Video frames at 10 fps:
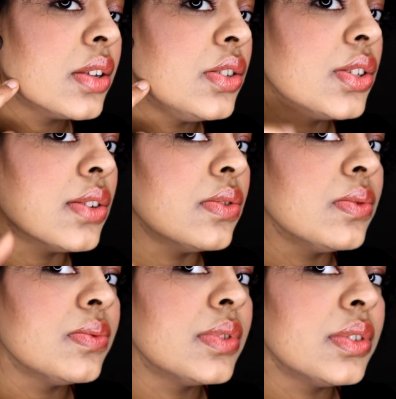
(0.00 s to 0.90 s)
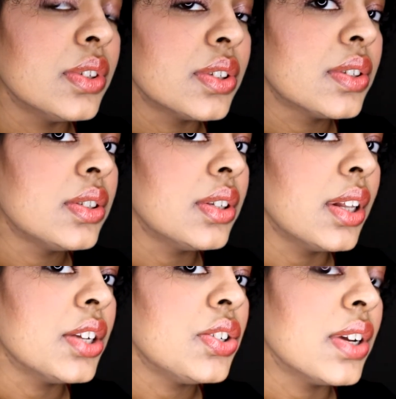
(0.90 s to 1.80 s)
so just to
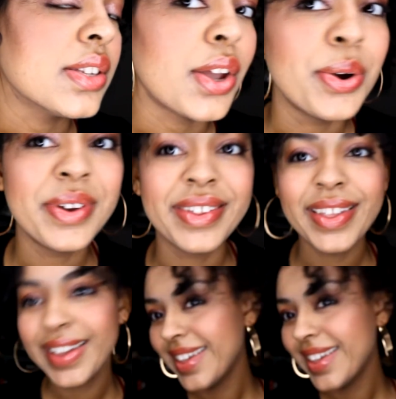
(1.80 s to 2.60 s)
let you guys know,